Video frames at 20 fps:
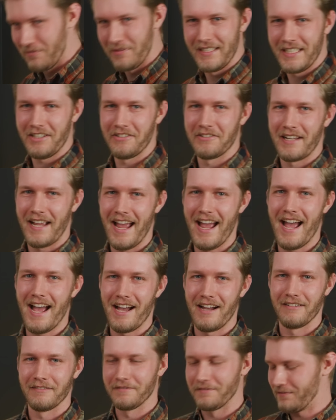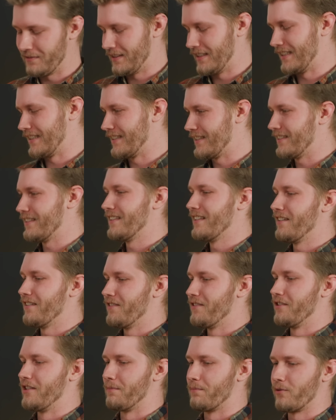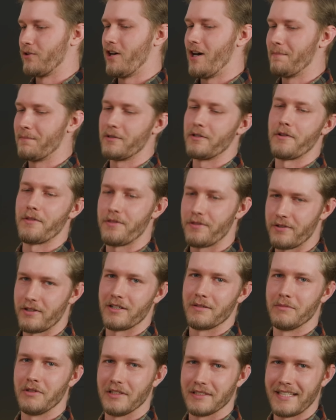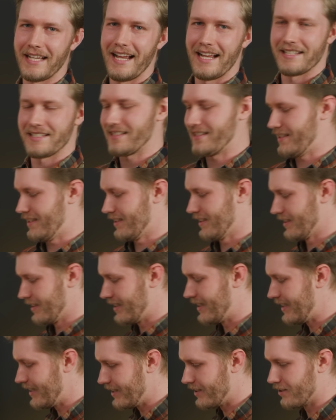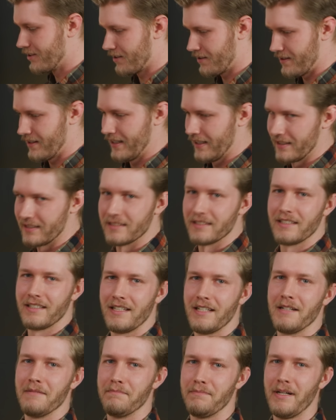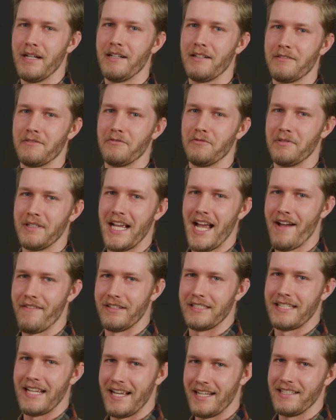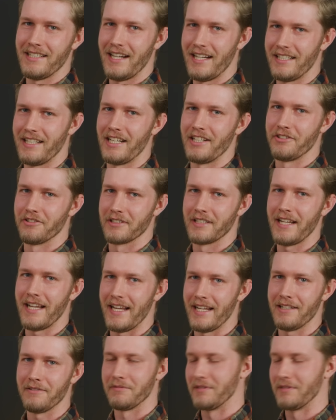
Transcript: we don't have like the proper thermal testing heater thing, but we have a 10900K,